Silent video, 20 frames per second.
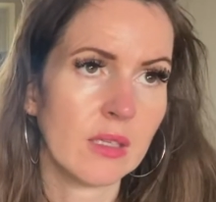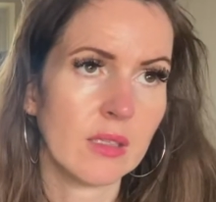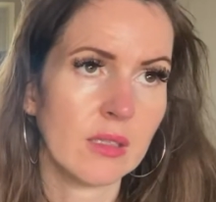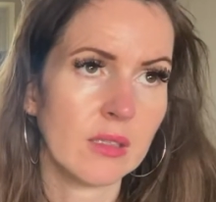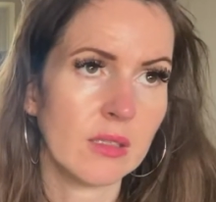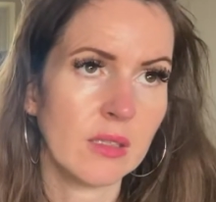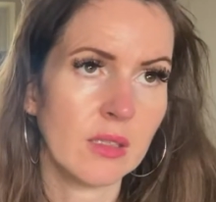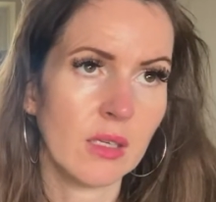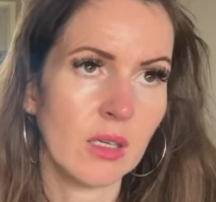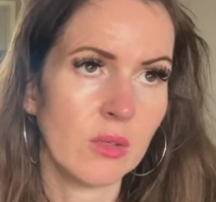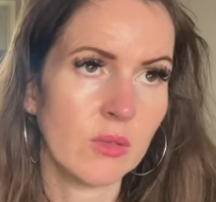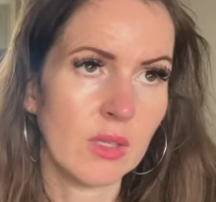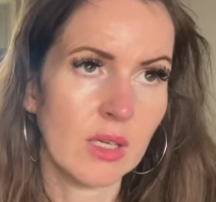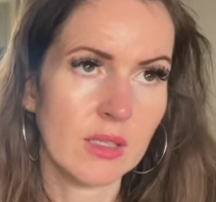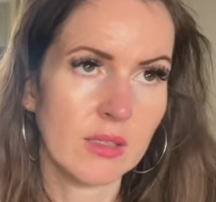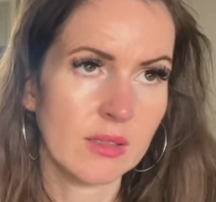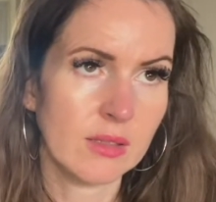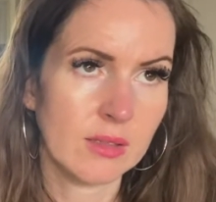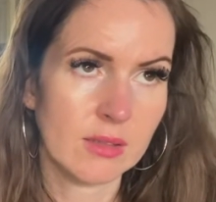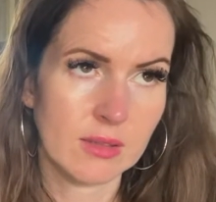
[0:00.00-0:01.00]
you know,
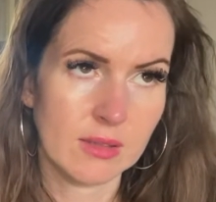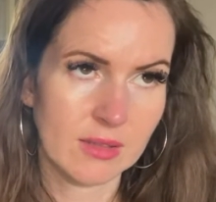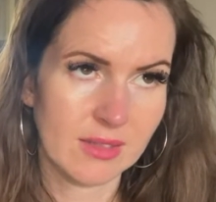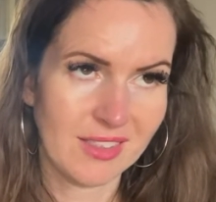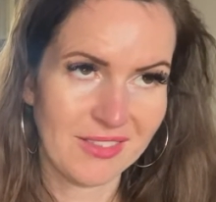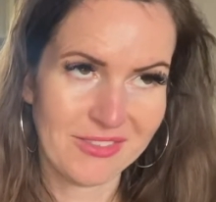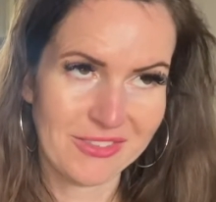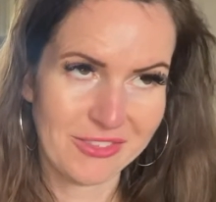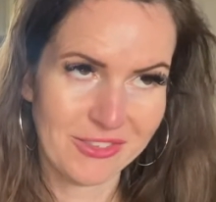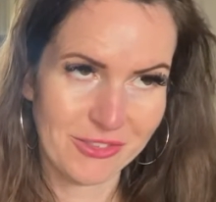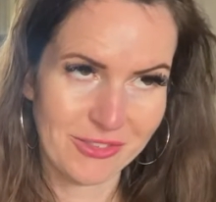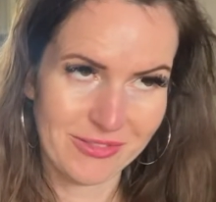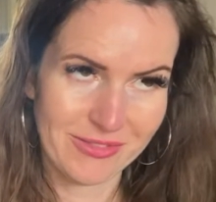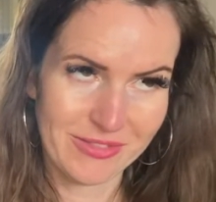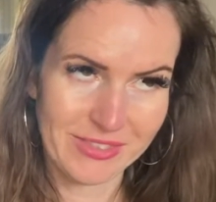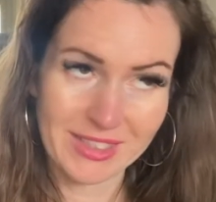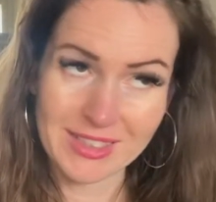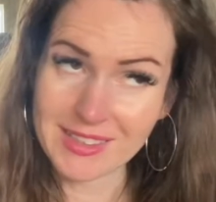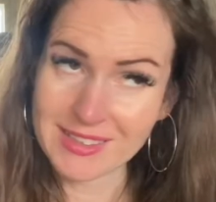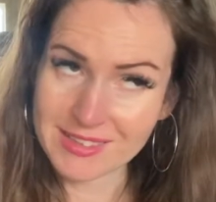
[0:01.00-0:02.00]
that they've got
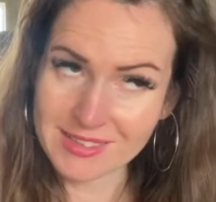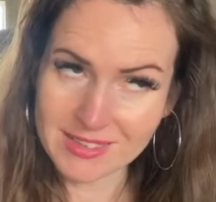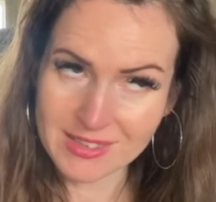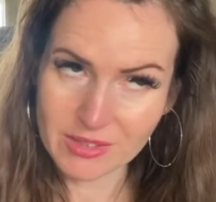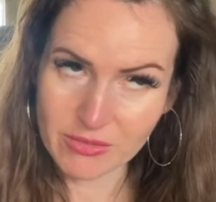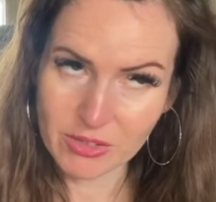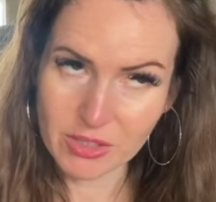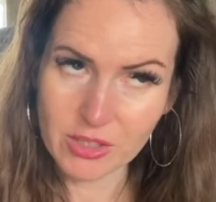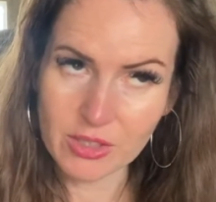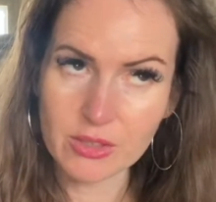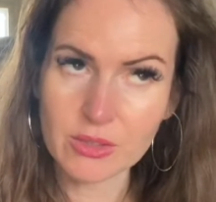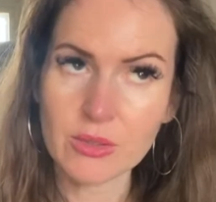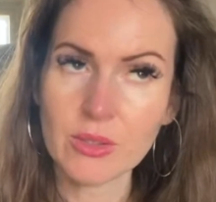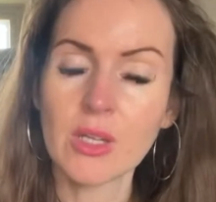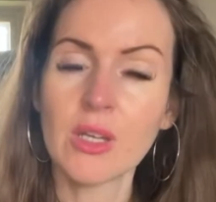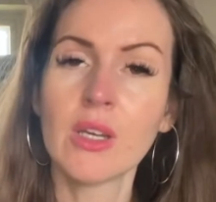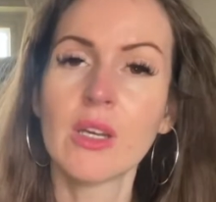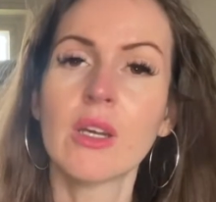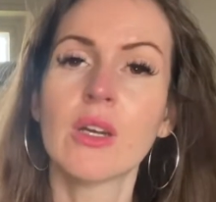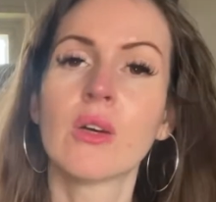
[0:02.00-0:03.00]
feelings for you,
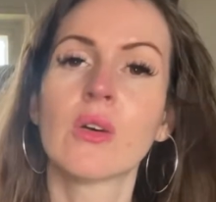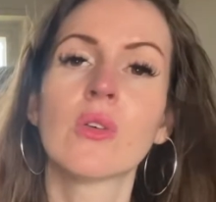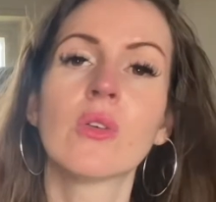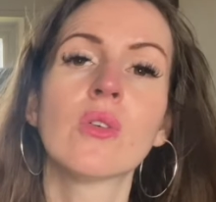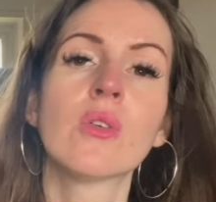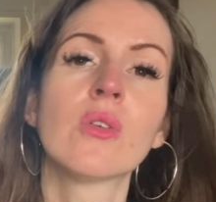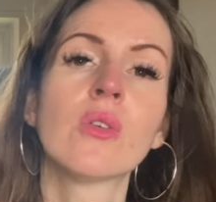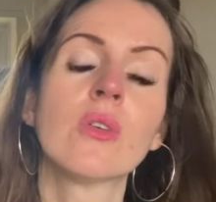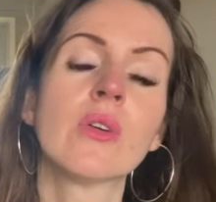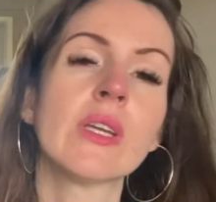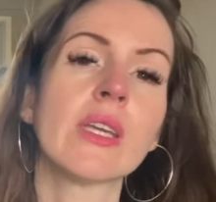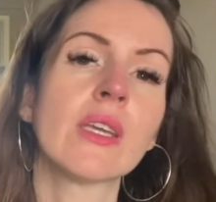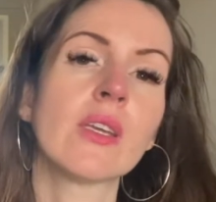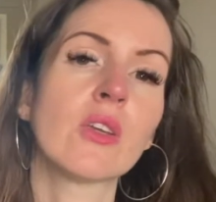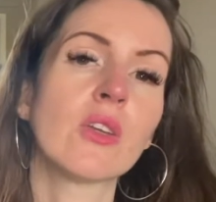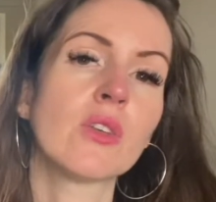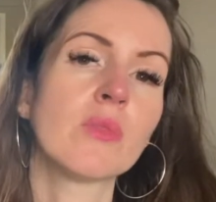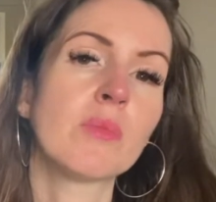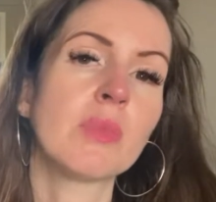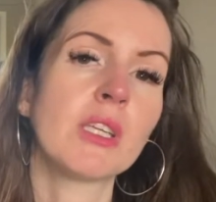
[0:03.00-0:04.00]
or it
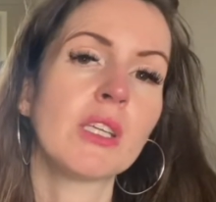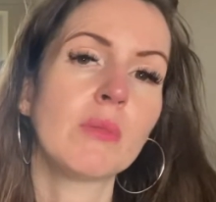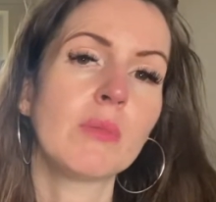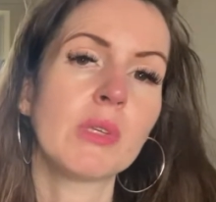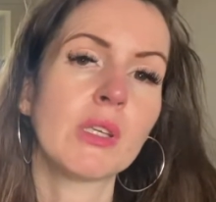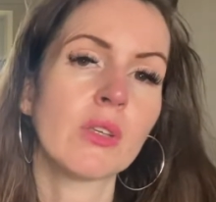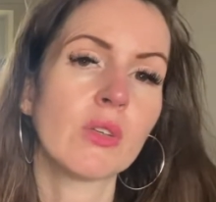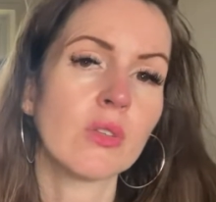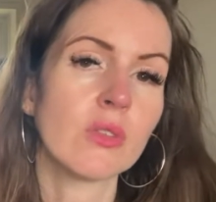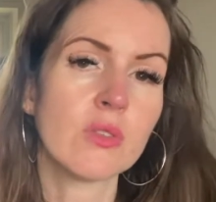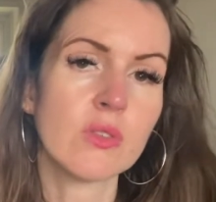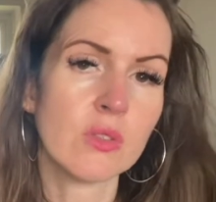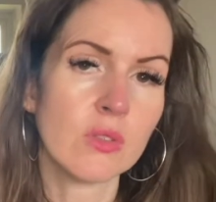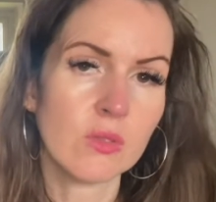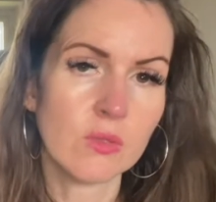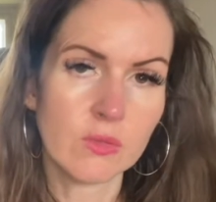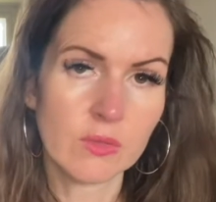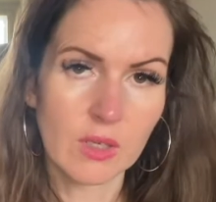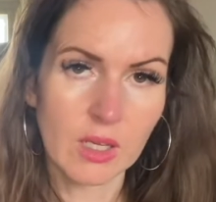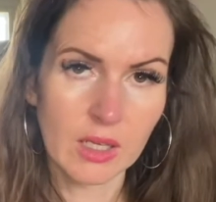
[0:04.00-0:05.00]
could be because
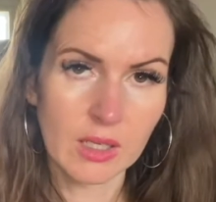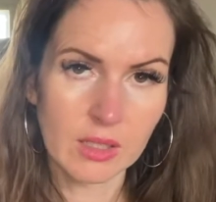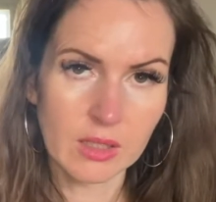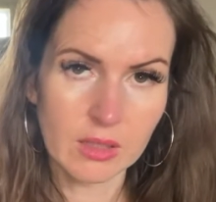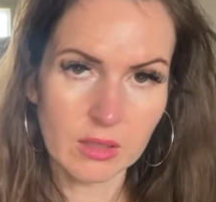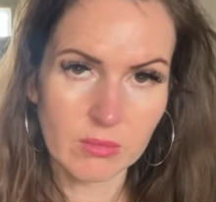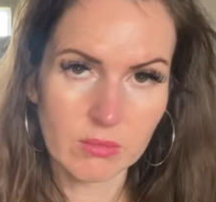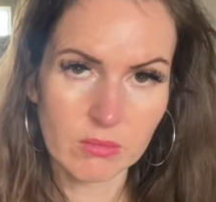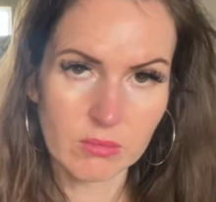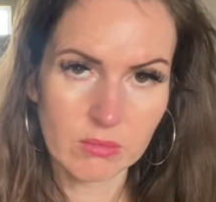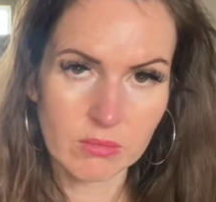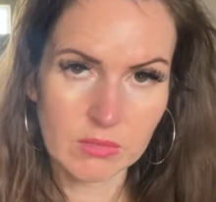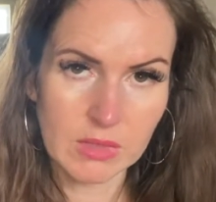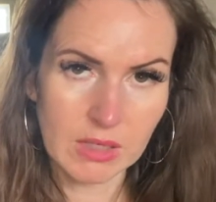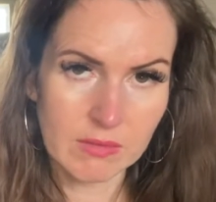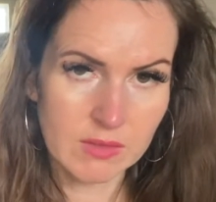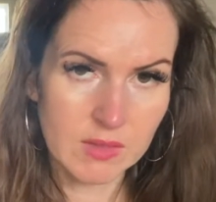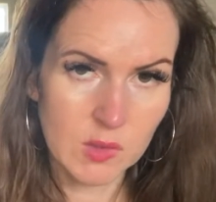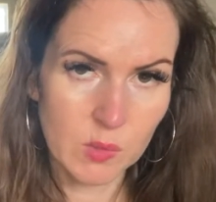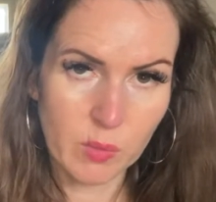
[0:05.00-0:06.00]
of like they're
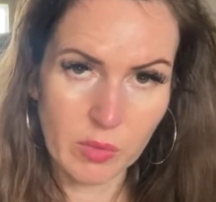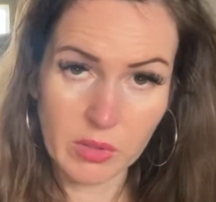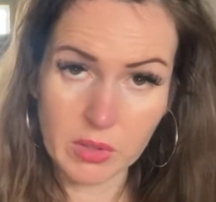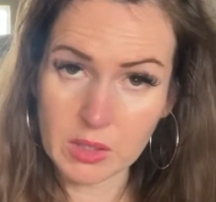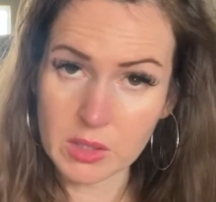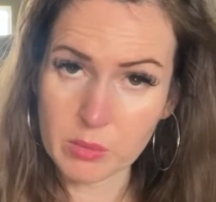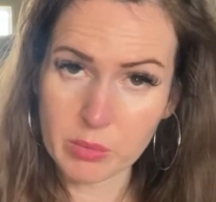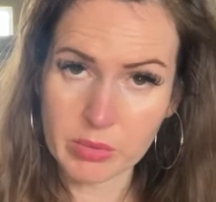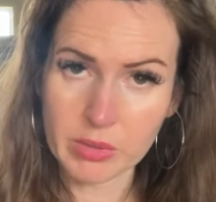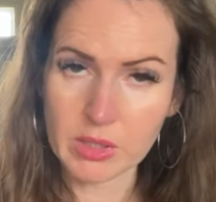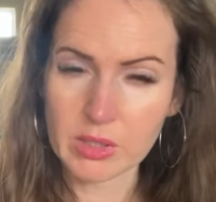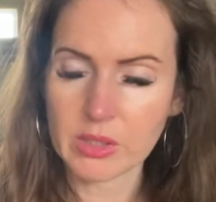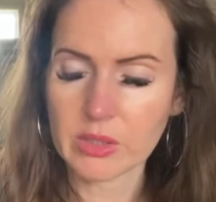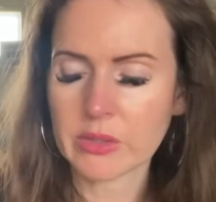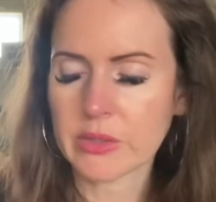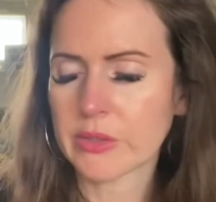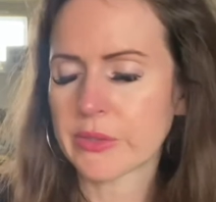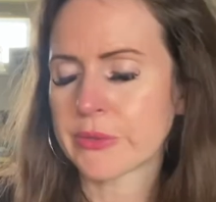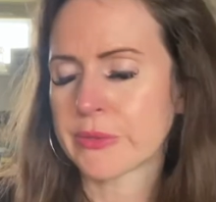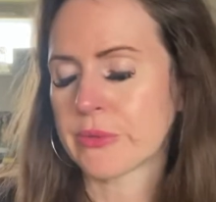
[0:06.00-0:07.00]
inspired by
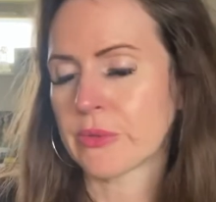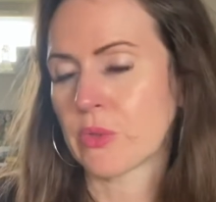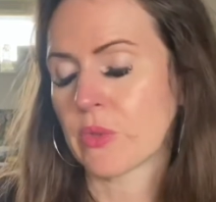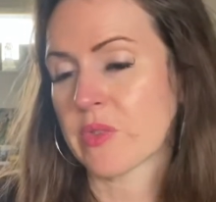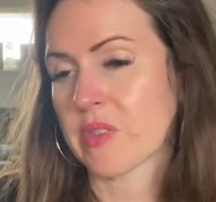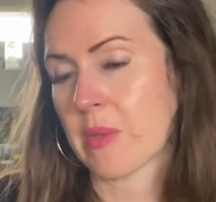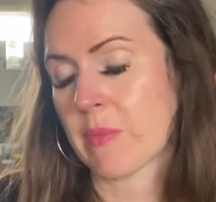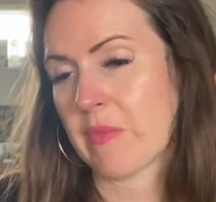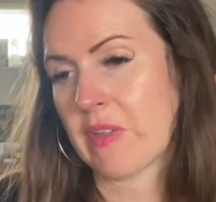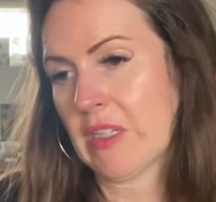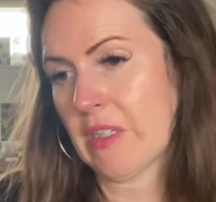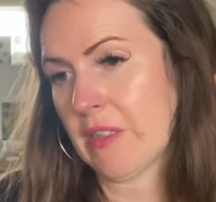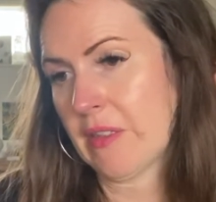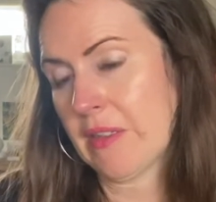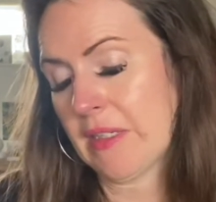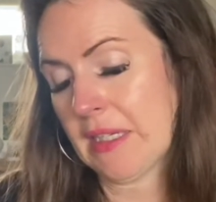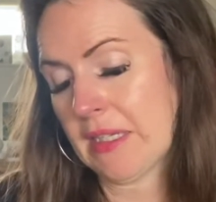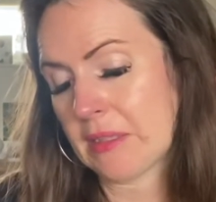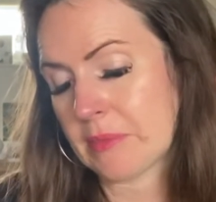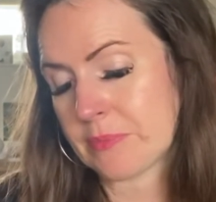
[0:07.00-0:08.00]
you or something like
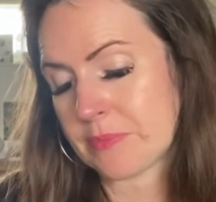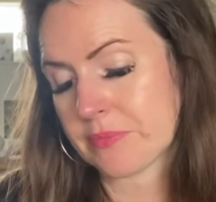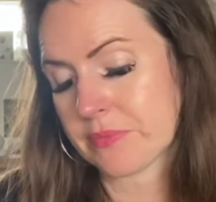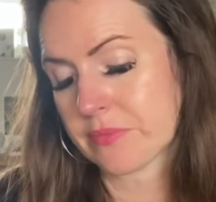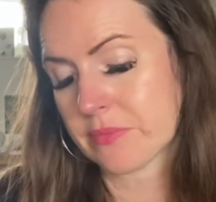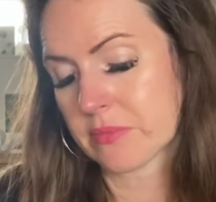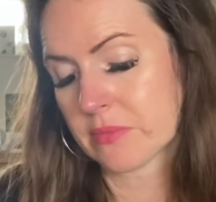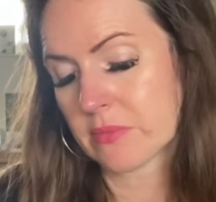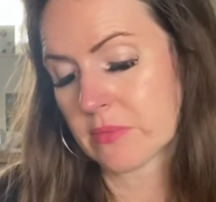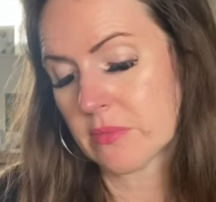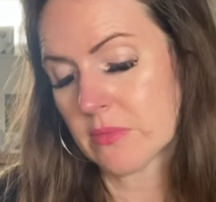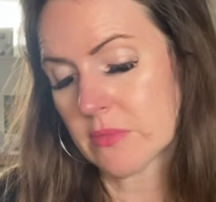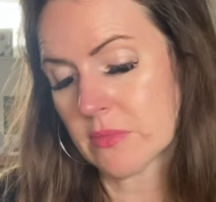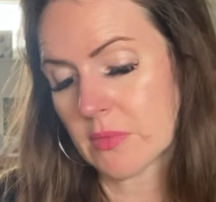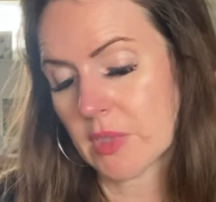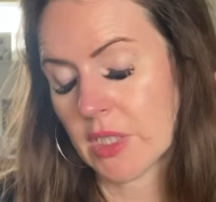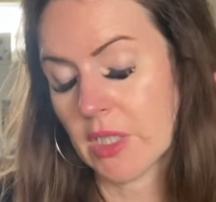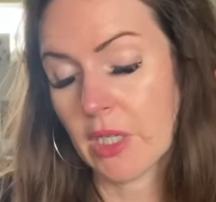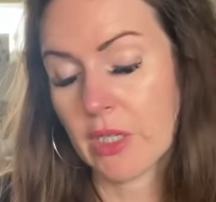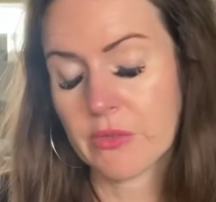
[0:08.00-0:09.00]
that,
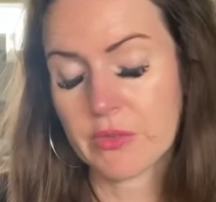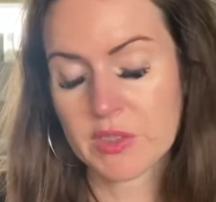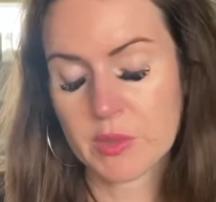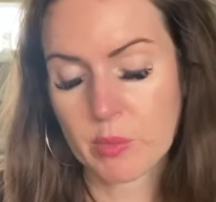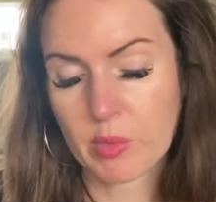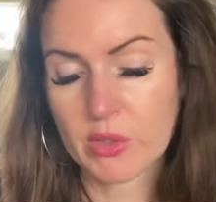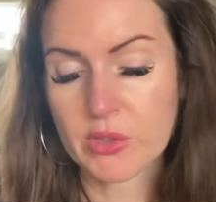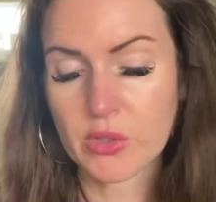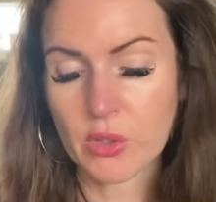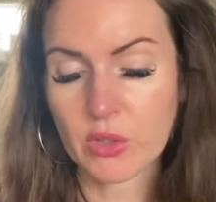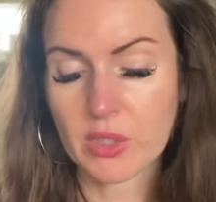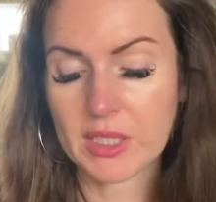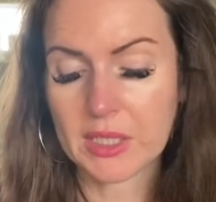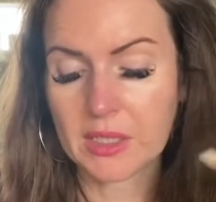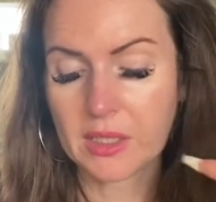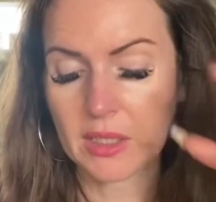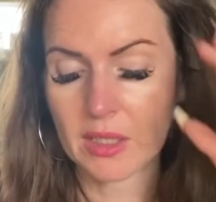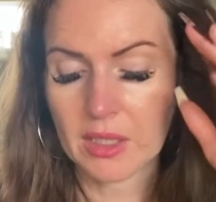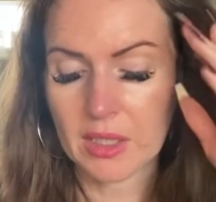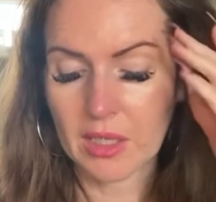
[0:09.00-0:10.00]
you know, if it's
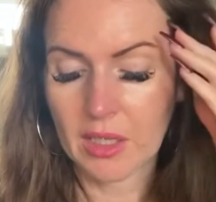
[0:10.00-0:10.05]
platonic.